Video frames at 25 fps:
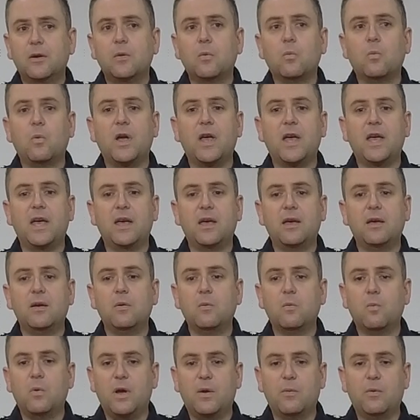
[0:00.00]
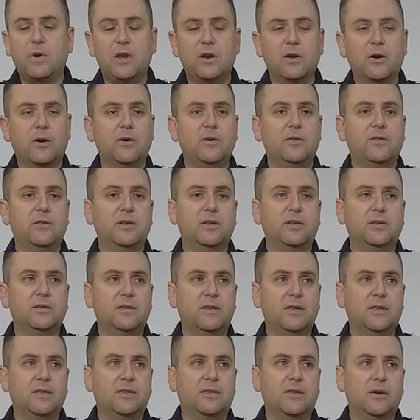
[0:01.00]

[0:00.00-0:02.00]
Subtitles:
where we know that